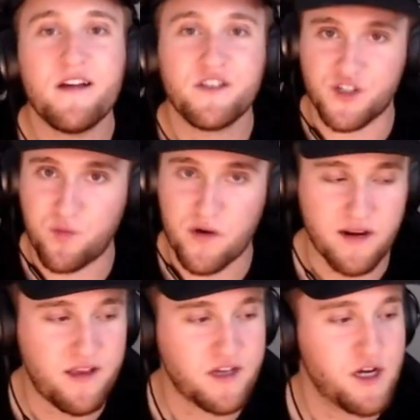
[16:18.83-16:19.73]
just wanted to
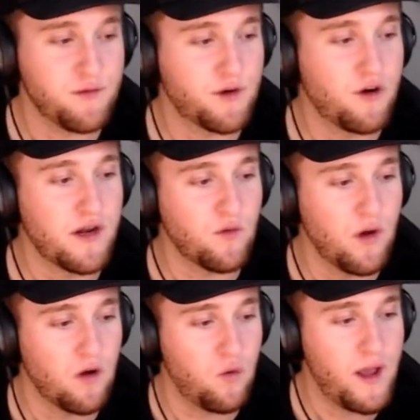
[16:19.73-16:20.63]
touch on recruiting
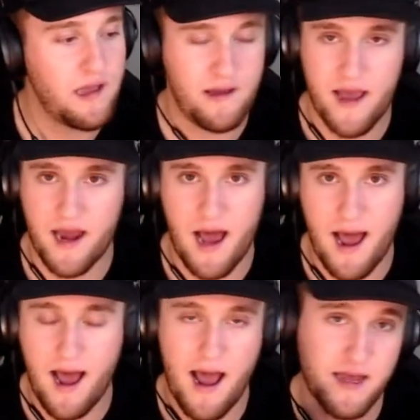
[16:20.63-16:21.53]
real quick. Again,
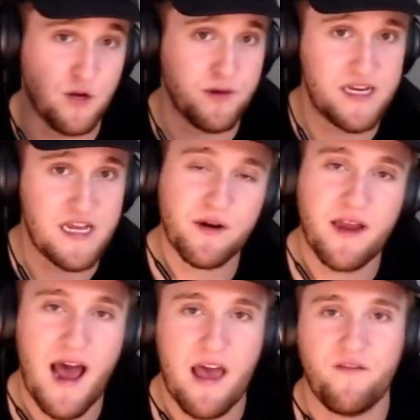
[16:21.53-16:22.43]
I can do a deeper
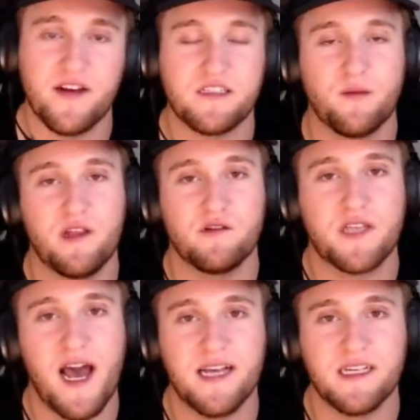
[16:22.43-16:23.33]
dive into some of those
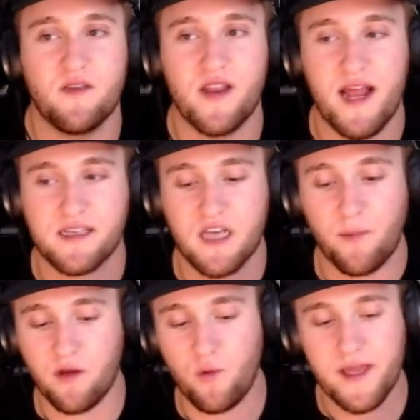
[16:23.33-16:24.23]
guys in the next
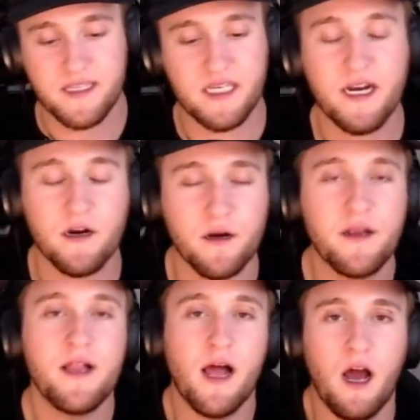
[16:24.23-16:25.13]
couple of weeks here,
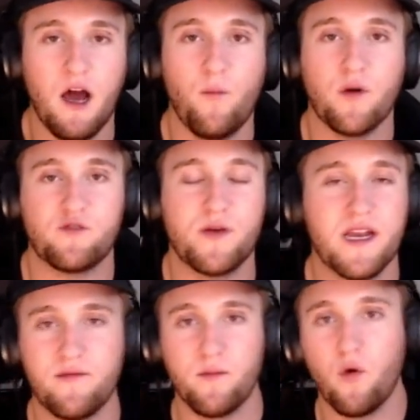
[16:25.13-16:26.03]
once we get
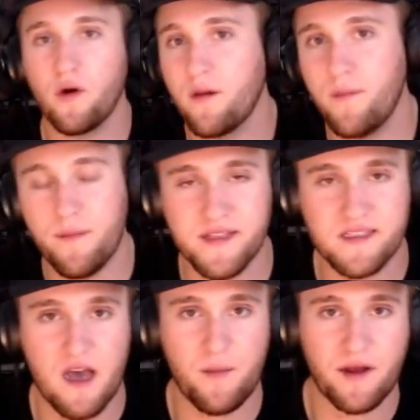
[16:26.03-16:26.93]
even more commitments
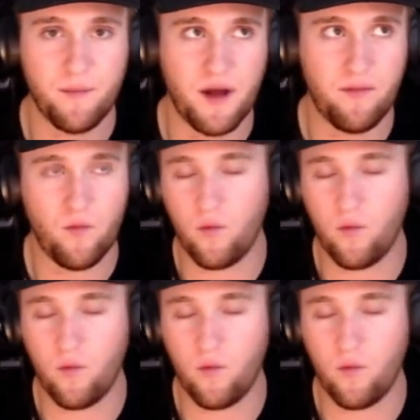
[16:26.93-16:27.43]
coming. But